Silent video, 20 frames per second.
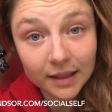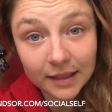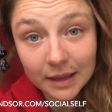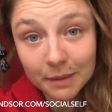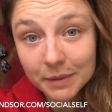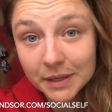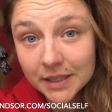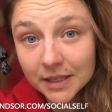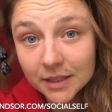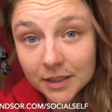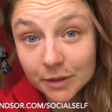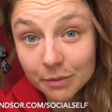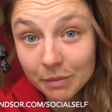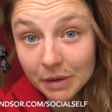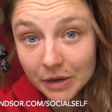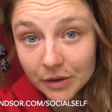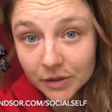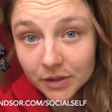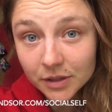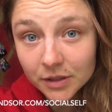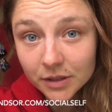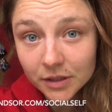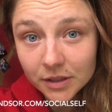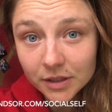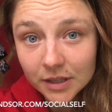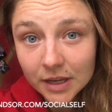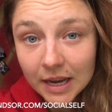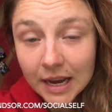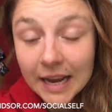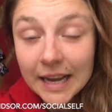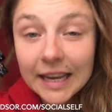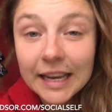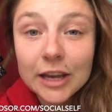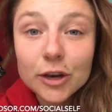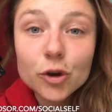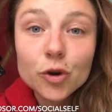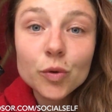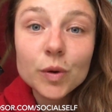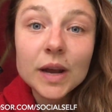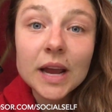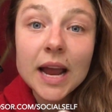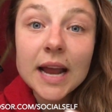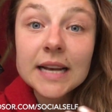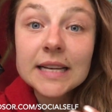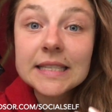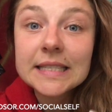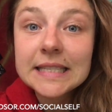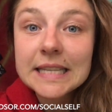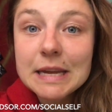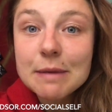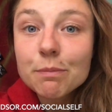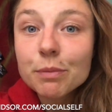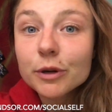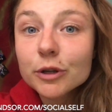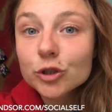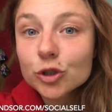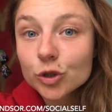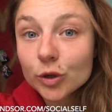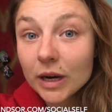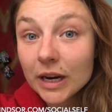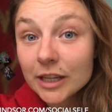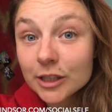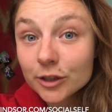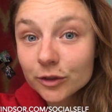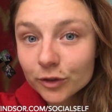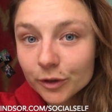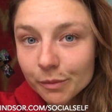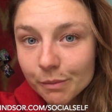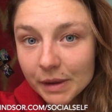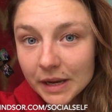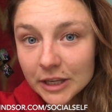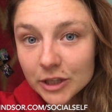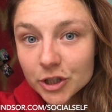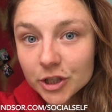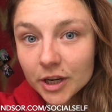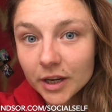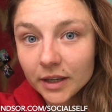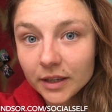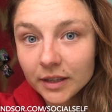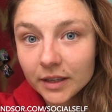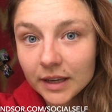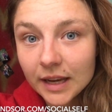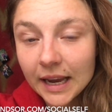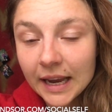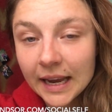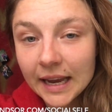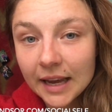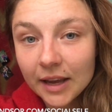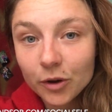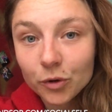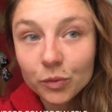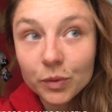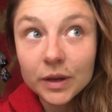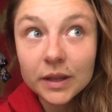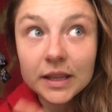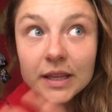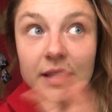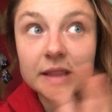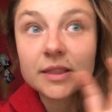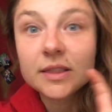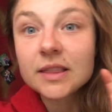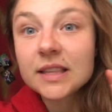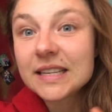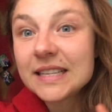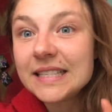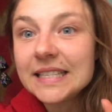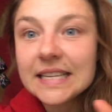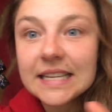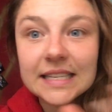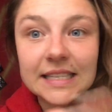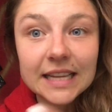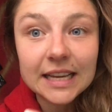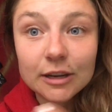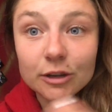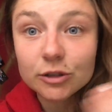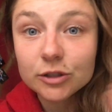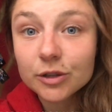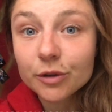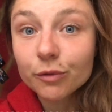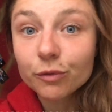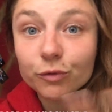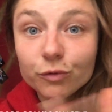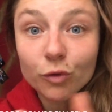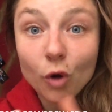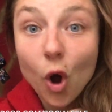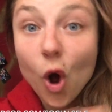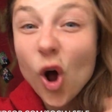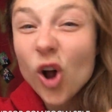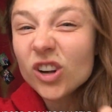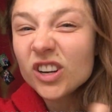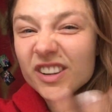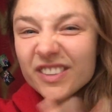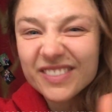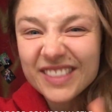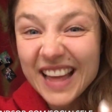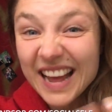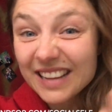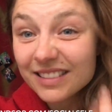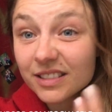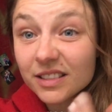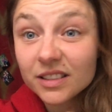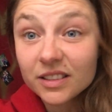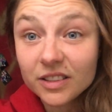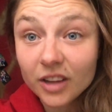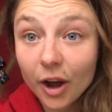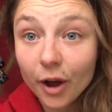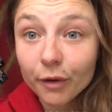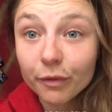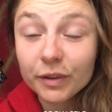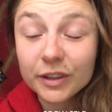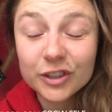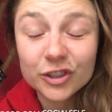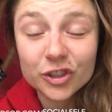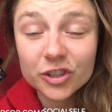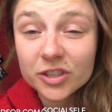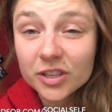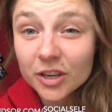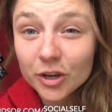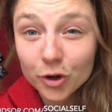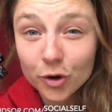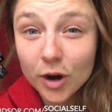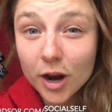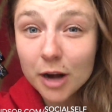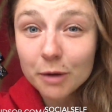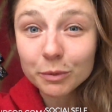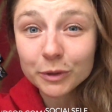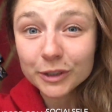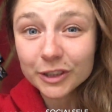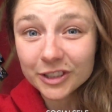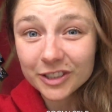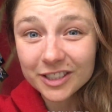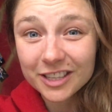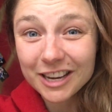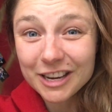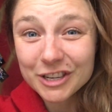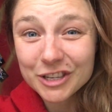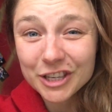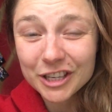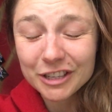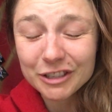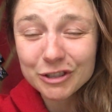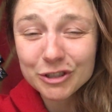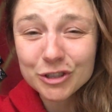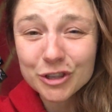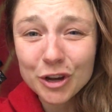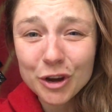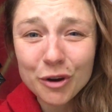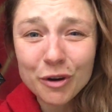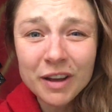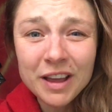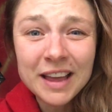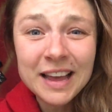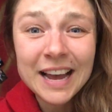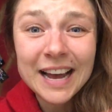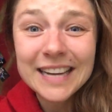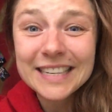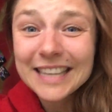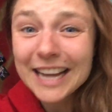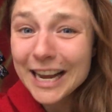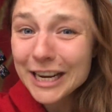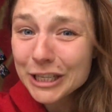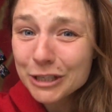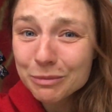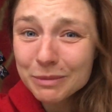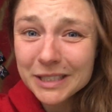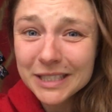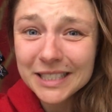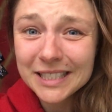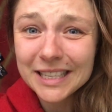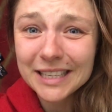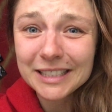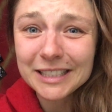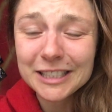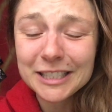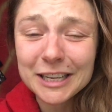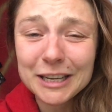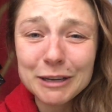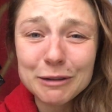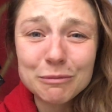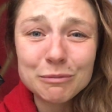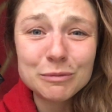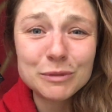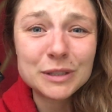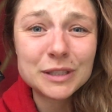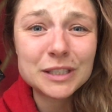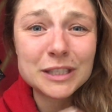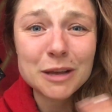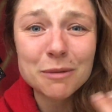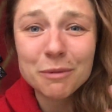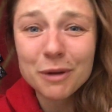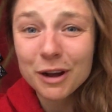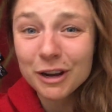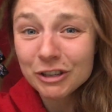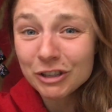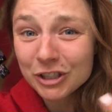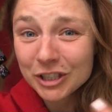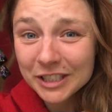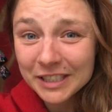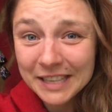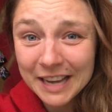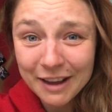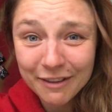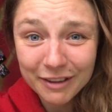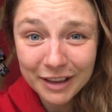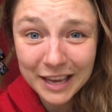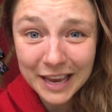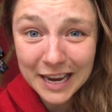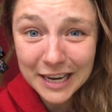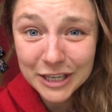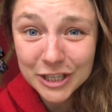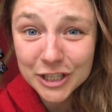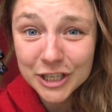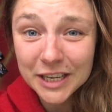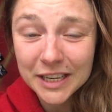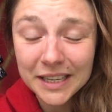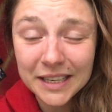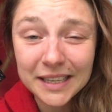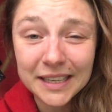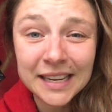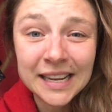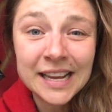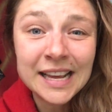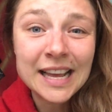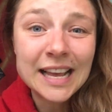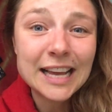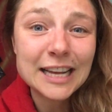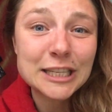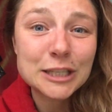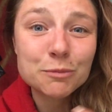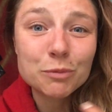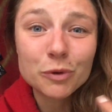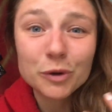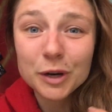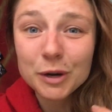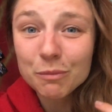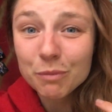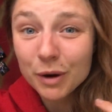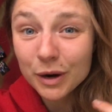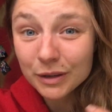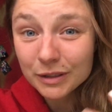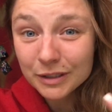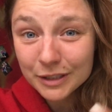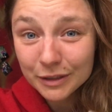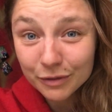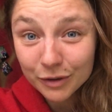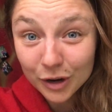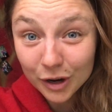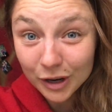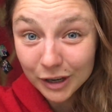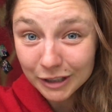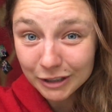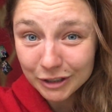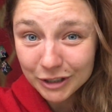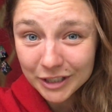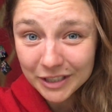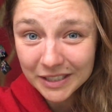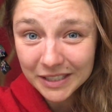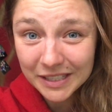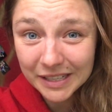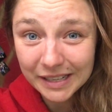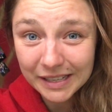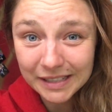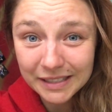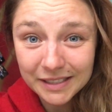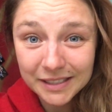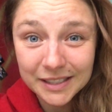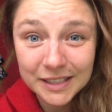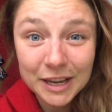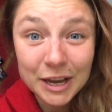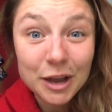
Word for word: limited to mirrors, can create deeper transformation, and really the details of all of that stuff. It's just an incredible discussion. So attachment systems, subconscious navigation, exploring parts of consciousness,